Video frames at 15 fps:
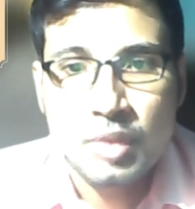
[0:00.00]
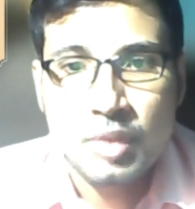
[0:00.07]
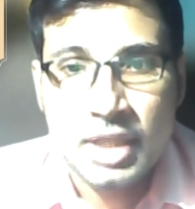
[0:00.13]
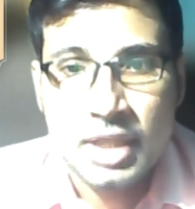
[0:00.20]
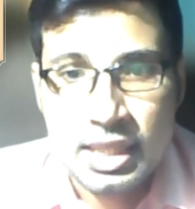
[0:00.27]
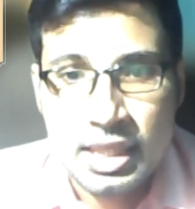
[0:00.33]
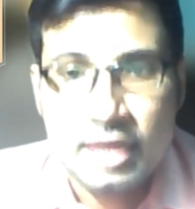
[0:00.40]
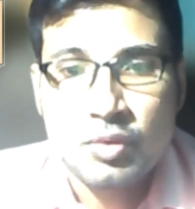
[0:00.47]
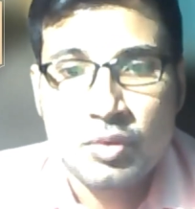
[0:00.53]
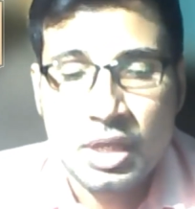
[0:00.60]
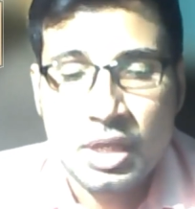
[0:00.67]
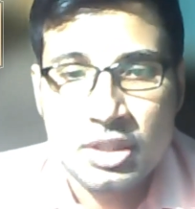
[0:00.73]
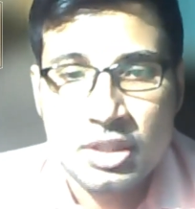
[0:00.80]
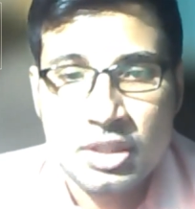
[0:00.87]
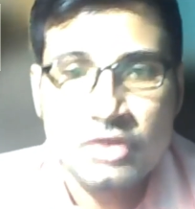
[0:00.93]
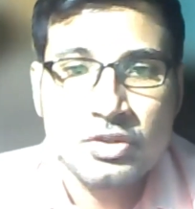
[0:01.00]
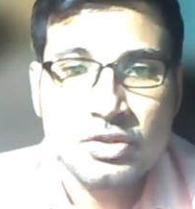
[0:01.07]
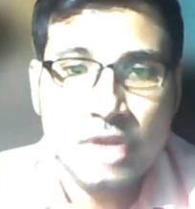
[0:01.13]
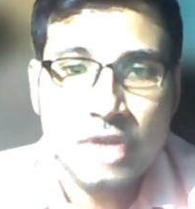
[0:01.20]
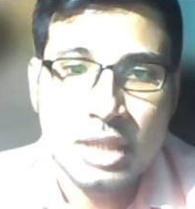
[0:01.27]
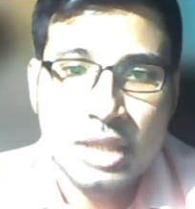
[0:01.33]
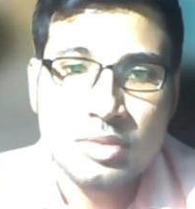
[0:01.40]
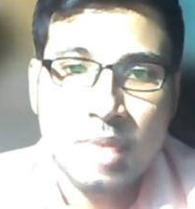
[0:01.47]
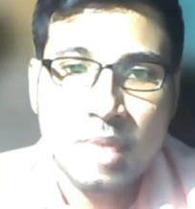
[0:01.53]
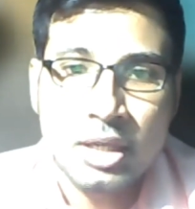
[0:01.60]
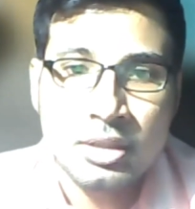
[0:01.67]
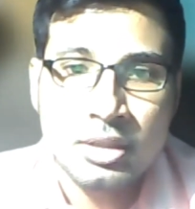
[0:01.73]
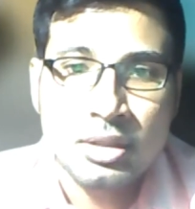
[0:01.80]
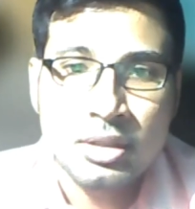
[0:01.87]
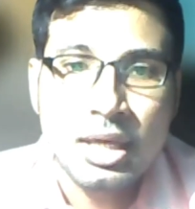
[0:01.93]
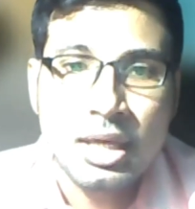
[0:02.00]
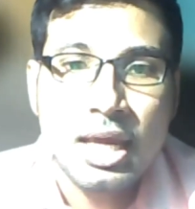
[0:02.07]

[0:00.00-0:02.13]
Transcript: taking advantage of the Chinese market.